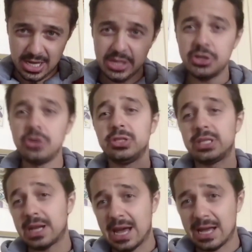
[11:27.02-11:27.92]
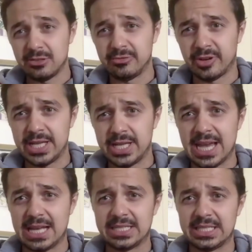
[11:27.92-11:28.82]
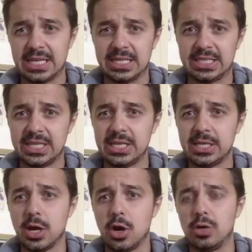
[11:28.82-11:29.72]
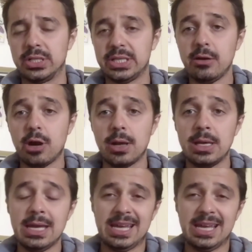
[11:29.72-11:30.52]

issues that I had to fight as a CEO, etc.